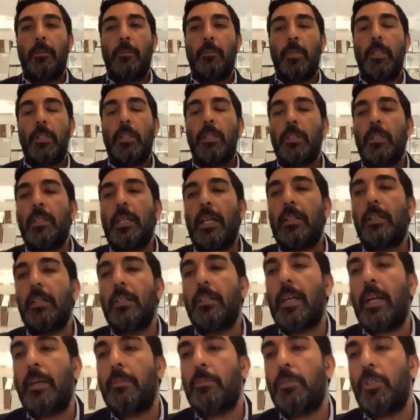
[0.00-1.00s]
But this is not the
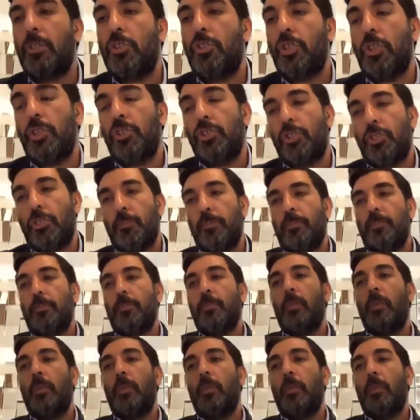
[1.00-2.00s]
time to judge.
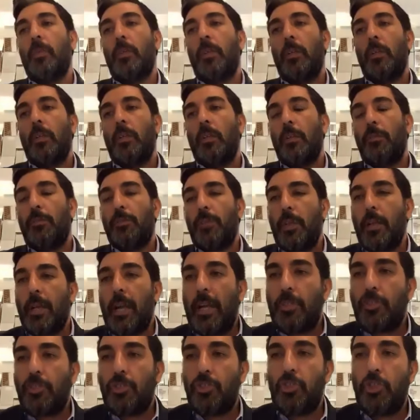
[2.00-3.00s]
If the guy
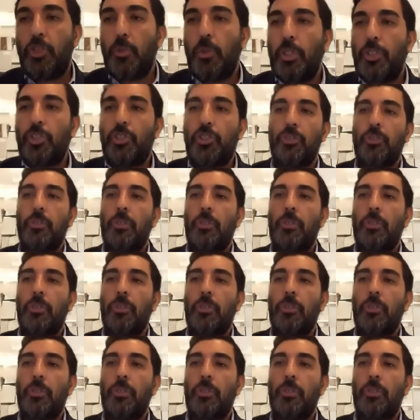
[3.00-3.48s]
is Jewish,